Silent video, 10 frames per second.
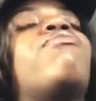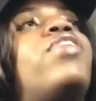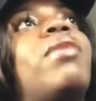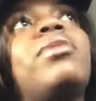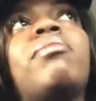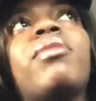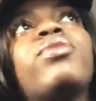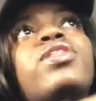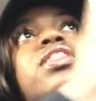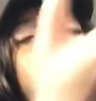Family
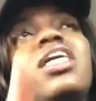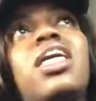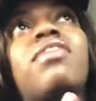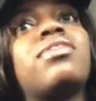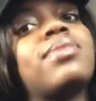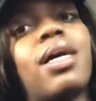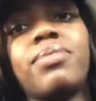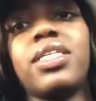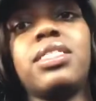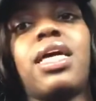members leave. Sometimes
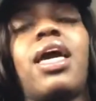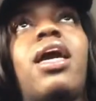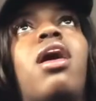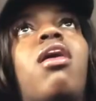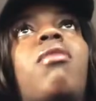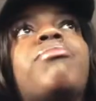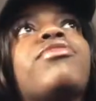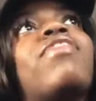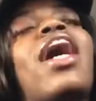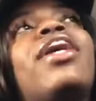they stay.
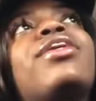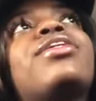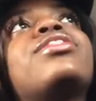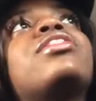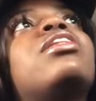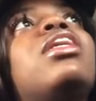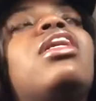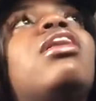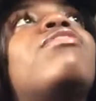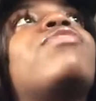Providers
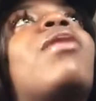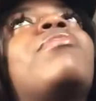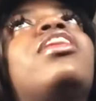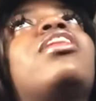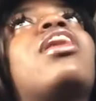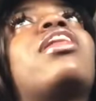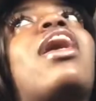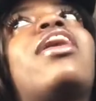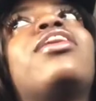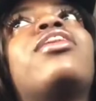leave. I mean, a
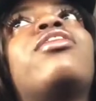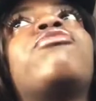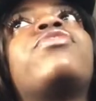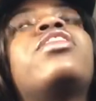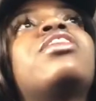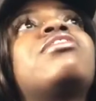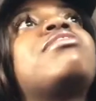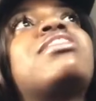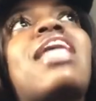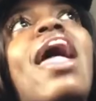lot of
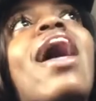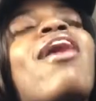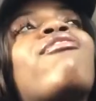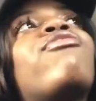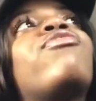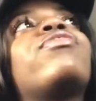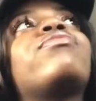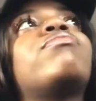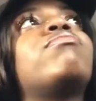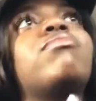staff
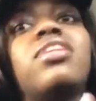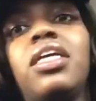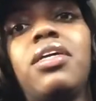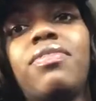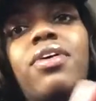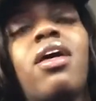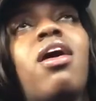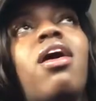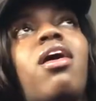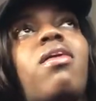leave.
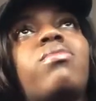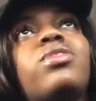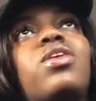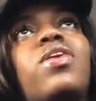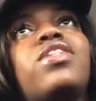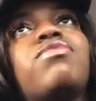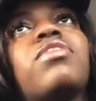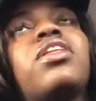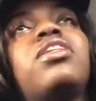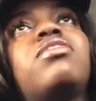So it's
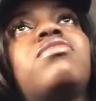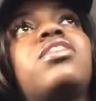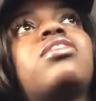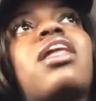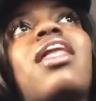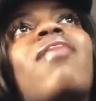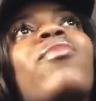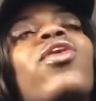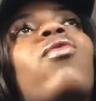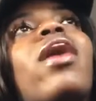really just a lot
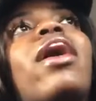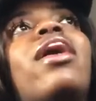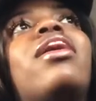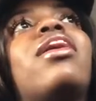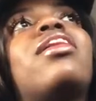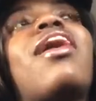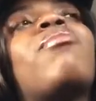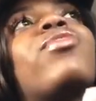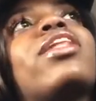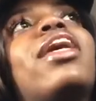more quiet, a
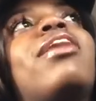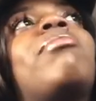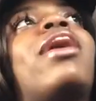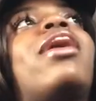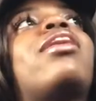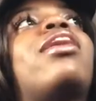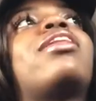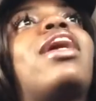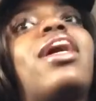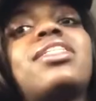lot more laid back. And
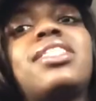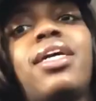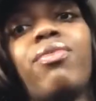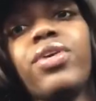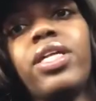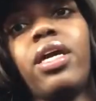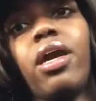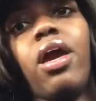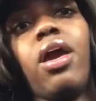like I said, really